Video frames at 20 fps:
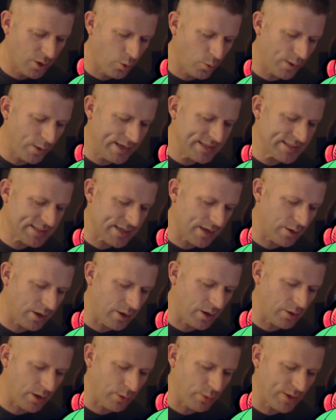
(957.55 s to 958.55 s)
What is...
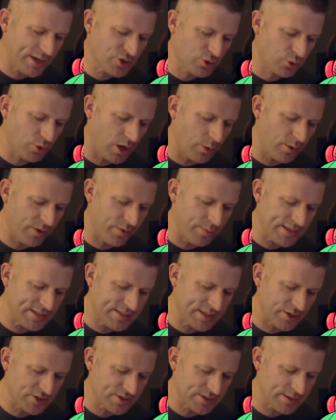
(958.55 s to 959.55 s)
What is wrong with me?
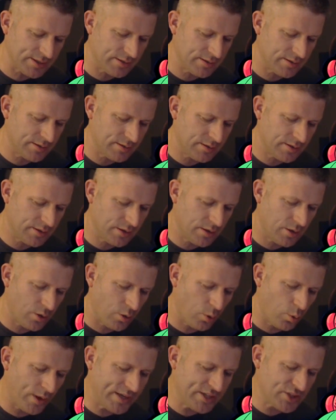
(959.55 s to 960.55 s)
Seriously.
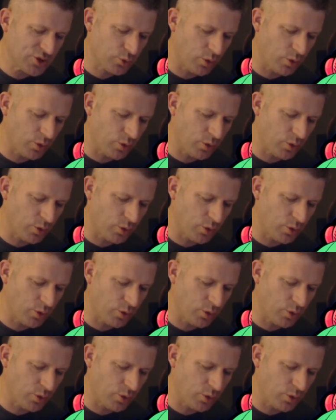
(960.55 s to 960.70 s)
What is